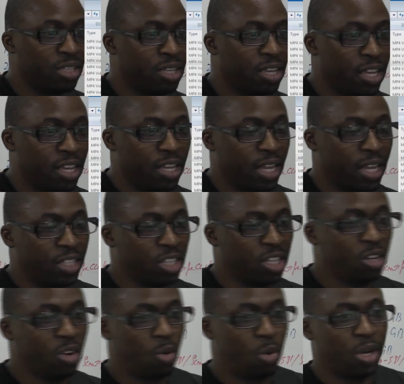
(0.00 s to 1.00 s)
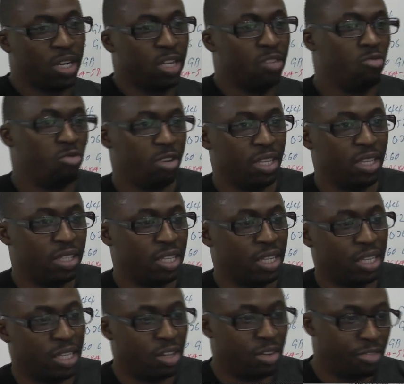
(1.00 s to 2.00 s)
That's going to quickly
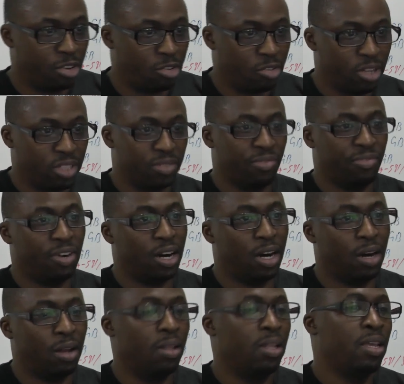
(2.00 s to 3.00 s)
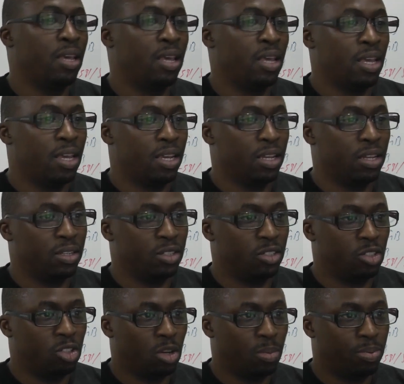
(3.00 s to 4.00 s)
read the configuration file,
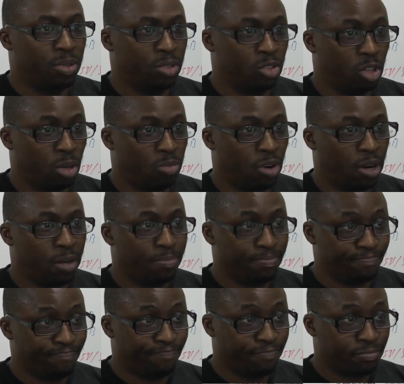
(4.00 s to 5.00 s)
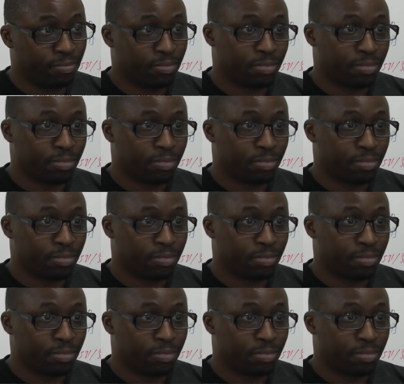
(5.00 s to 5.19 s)
in the top right,